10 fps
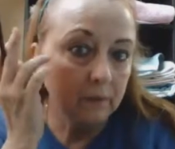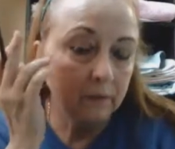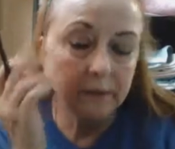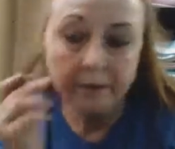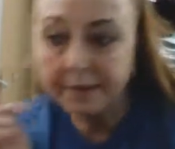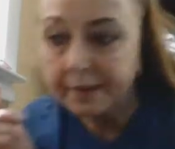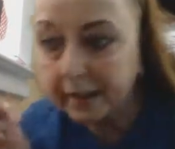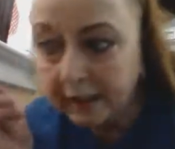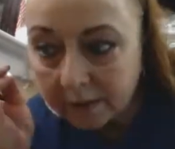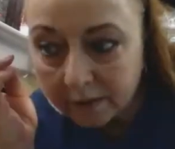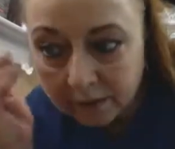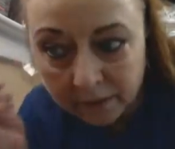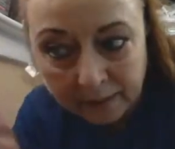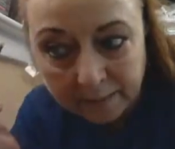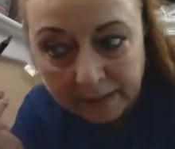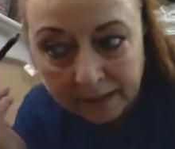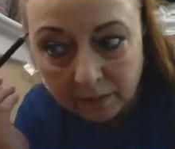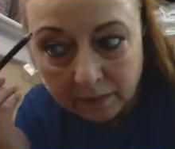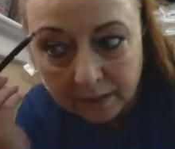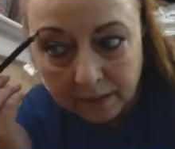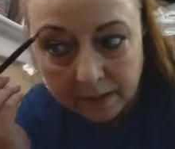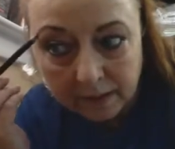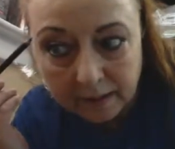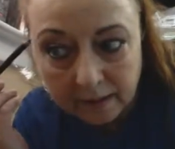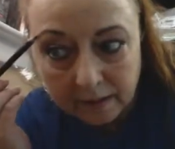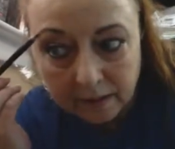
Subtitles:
Weird is that? Doing it backwards, kind of.